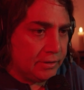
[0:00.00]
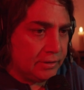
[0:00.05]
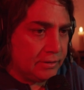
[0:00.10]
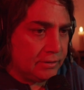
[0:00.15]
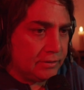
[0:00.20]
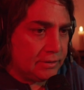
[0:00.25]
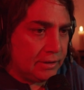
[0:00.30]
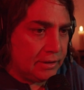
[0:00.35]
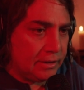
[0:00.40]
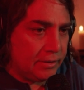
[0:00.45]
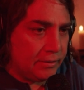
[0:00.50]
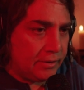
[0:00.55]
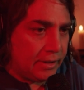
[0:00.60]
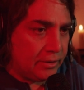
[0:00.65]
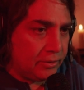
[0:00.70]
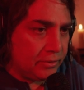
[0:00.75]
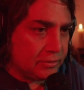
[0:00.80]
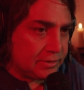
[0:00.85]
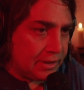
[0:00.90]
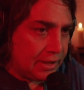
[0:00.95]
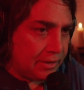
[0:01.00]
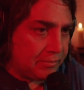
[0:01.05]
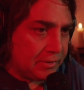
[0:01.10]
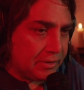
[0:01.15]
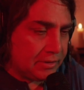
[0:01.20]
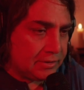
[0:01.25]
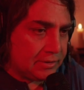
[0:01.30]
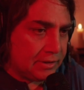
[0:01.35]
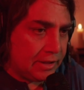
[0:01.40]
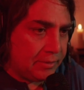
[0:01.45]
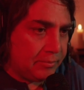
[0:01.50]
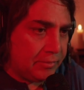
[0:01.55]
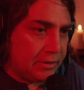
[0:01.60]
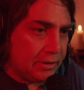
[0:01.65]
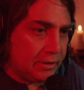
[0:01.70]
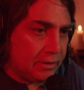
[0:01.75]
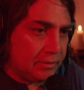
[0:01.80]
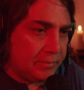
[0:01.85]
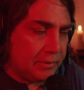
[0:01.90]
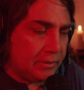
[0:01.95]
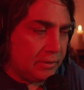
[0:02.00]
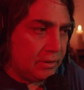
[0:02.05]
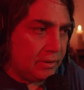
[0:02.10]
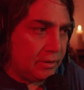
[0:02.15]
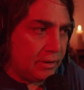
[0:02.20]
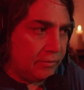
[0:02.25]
and they all tell me the same thing.